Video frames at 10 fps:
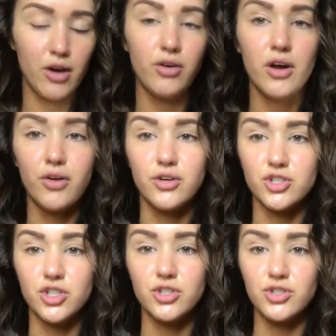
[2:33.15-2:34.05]
oh no,
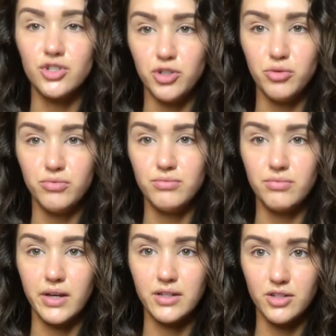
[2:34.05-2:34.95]
there's just two
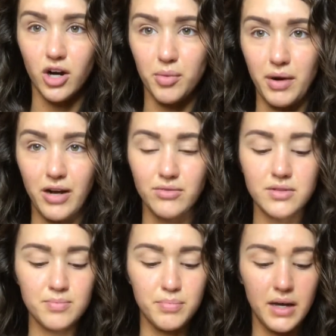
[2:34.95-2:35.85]
like dark
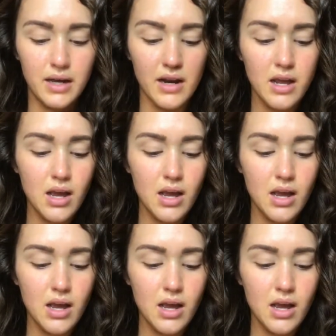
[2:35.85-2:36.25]
browns. But